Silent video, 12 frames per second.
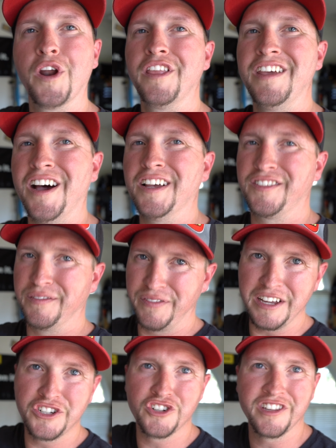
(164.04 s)
of the awesome
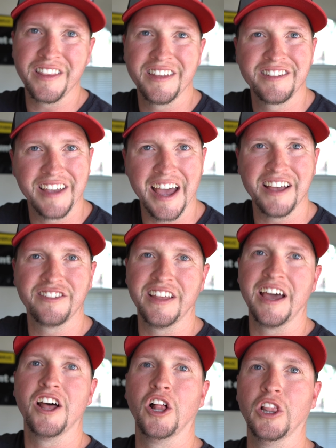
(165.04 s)
features that this has
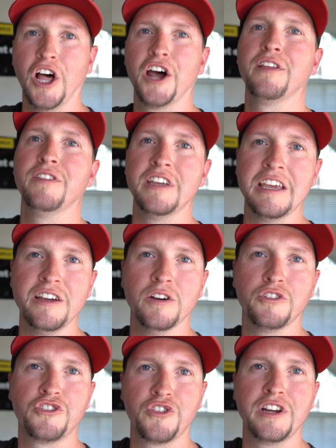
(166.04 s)
that a lot of the
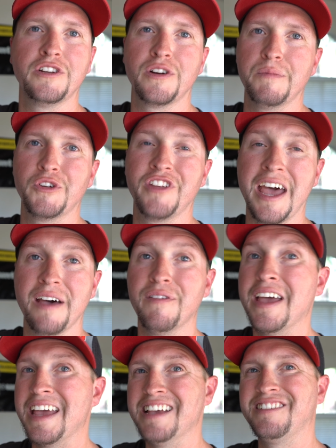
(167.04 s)
EGO string trimmers
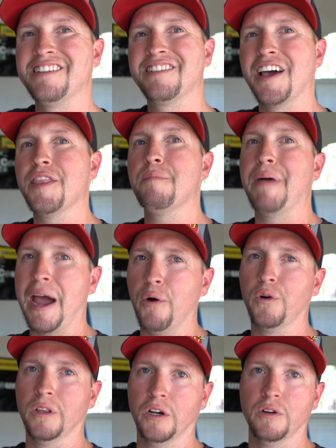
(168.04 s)
have is it's got the
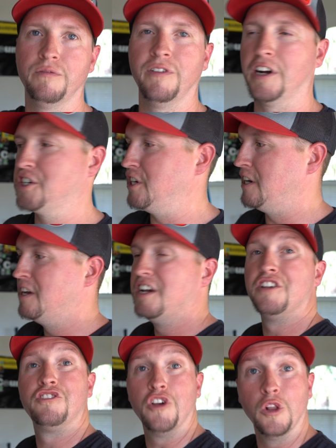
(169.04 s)
power load function.
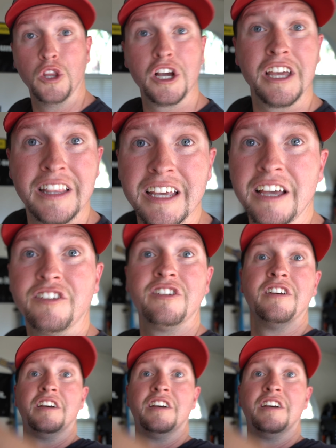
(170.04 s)
So look at this.